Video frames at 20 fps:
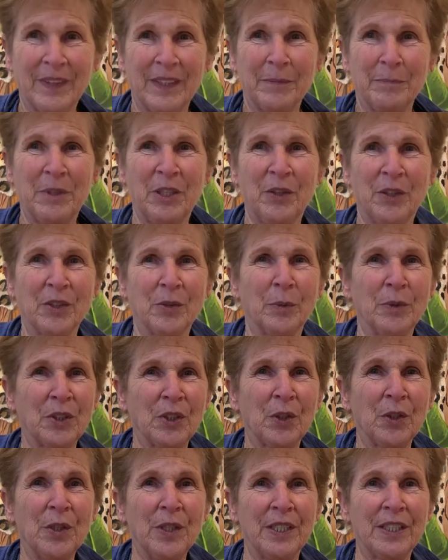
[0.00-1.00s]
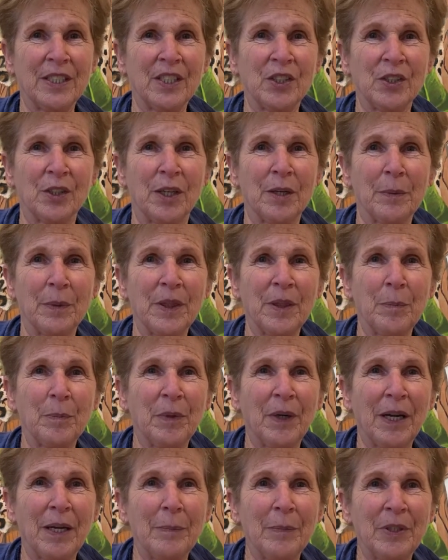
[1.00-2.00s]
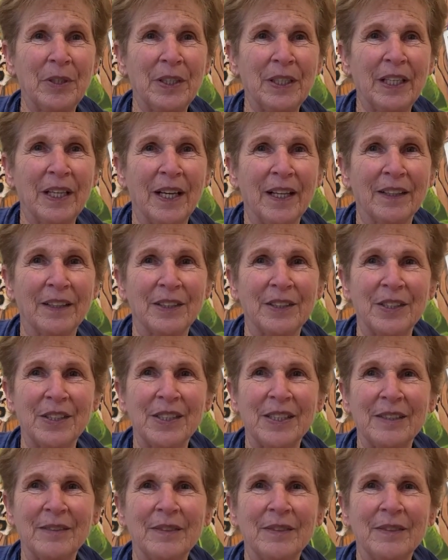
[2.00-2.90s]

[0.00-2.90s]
because we're going to start with the primary colors.